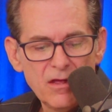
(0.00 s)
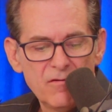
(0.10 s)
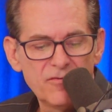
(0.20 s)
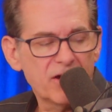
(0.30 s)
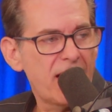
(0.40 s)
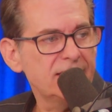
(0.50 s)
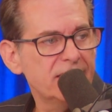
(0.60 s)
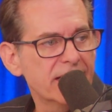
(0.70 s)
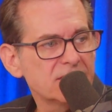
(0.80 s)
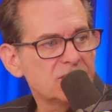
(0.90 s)
For
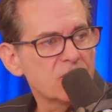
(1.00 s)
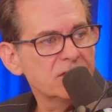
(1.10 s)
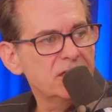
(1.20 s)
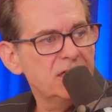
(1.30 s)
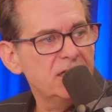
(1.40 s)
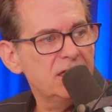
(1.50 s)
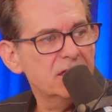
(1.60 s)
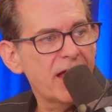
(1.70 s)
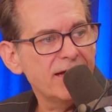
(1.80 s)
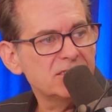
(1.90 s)
context, during the
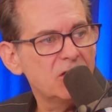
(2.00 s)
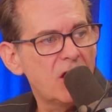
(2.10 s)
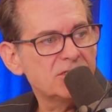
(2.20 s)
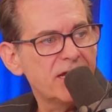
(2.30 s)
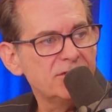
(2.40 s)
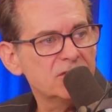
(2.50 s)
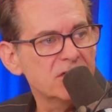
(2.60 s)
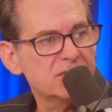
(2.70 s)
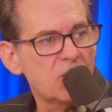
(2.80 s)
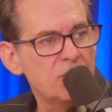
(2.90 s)
last Los
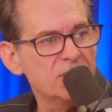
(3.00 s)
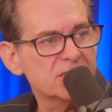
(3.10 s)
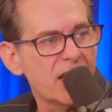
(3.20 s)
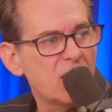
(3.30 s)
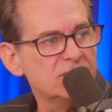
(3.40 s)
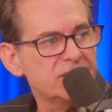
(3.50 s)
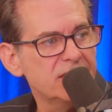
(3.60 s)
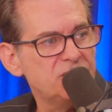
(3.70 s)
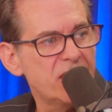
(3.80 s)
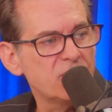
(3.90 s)
Angeles homeless count
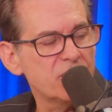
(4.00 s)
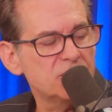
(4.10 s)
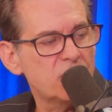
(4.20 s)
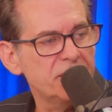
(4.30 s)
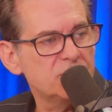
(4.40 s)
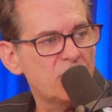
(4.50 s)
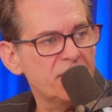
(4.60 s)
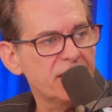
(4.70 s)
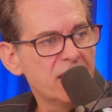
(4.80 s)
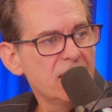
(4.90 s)
in January
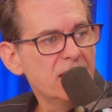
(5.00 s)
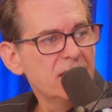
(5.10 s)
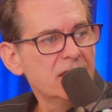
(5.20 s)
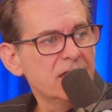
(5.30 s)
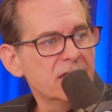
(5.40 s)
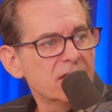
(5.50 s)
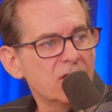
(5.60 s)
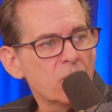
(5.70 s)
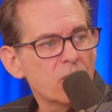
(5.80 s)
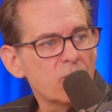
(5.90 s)
2020,
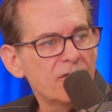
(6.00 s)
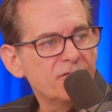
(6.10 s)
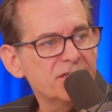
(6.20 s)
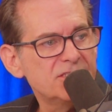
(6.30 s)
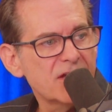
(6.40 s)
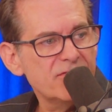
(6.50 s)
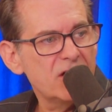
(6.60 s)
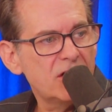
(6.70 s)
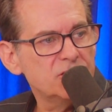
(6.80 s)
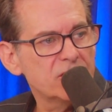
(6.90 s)
there were roughly
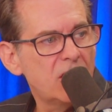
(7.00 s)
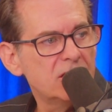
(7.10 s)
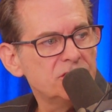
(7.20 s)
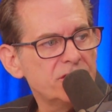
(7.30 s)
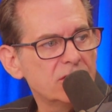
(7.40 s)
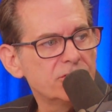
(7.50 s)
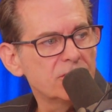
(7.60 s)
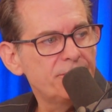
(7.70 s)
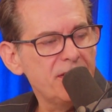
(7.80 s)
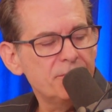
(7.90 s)
700
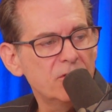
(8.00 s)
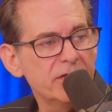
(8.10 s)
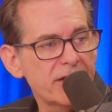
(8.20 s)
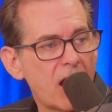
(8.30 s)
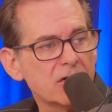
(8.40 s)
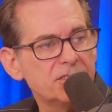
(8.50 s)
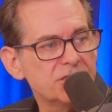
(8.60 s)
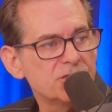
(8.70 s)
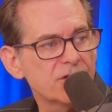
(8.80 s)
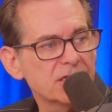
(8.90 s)
unsheltered people in our
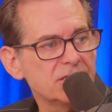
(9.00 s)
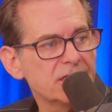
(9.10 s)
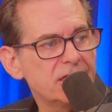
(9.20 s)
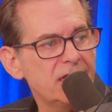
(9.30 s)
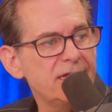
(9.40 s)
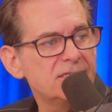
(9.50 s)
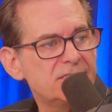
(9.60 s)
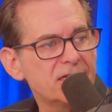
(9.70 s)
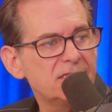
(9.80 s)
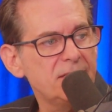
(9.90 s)
district. Getting
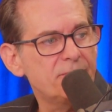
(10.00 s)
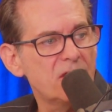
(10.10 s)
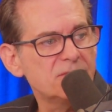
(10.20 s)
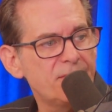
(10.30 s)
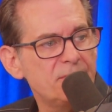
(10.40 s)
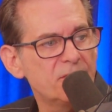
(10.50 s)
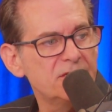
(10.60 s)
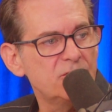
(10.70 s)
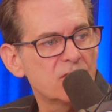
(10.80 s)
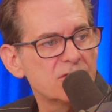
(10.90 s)
60 plus people
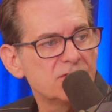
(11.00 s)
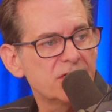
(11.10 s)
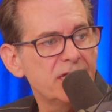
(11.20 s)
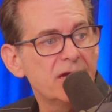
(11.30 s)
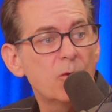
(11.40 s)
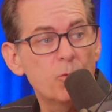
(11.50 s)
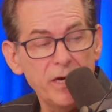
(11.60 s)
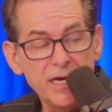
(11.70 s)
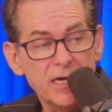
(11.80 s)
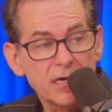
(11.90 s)
indoors in a
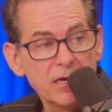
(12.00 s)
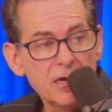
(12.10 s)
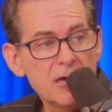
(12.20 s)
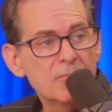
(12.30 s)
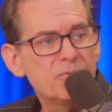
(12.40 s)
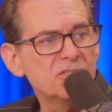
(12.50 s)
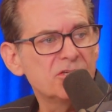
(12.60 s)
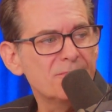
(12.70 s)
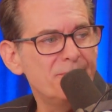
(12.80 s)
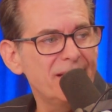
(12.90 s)
week puts
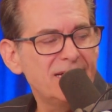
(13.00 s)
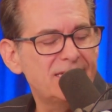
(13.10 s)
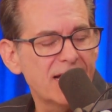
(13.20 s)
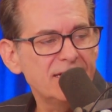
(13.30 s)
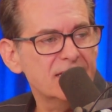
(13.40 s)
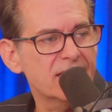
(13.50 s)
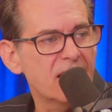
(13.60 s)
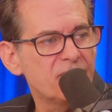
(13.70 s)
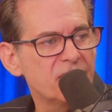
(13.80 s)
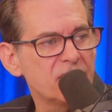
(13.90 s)
a big dent in
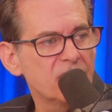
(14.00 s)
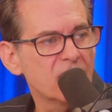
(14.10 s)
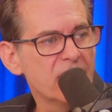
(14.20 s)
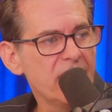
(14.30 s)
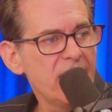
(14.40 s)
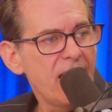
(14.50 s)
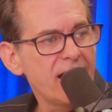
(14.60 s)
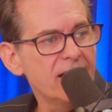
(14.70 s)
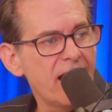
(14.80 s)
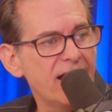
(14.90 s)
that figure,
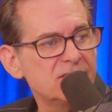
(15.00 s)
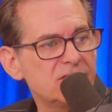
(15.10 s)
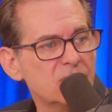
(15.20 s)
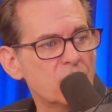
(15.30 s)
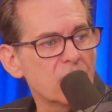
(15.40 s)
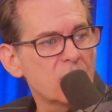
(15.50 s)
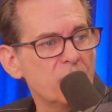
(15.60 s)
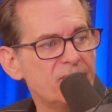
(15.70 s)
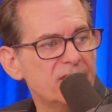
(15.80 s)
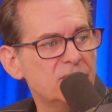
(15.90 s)
and it adds to the work
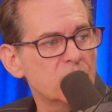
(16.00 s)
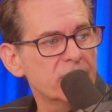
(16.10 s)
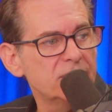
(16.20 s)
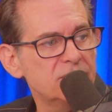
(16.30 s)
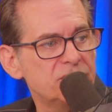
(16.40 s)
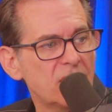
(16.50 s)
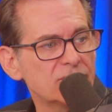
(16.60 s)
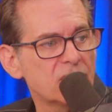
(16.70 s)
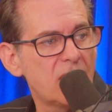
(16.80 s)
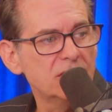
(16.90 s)
we've been doing to
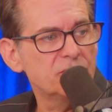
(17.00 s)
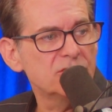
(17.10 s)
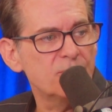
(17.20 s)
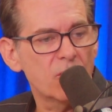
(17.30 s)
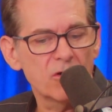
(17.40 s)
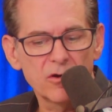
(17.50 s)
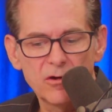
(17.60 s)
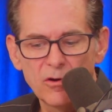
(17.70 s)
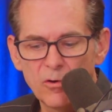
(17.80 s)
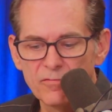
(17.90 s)
shelter hundreds more
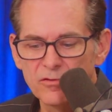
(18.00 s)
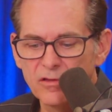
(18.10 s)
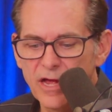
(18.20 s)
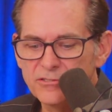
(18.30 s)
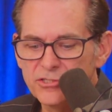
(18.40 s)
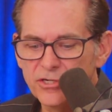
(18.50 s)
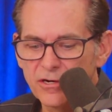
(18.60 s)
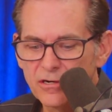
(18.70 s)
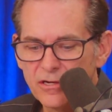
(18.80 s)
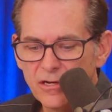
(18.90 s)
over the last year.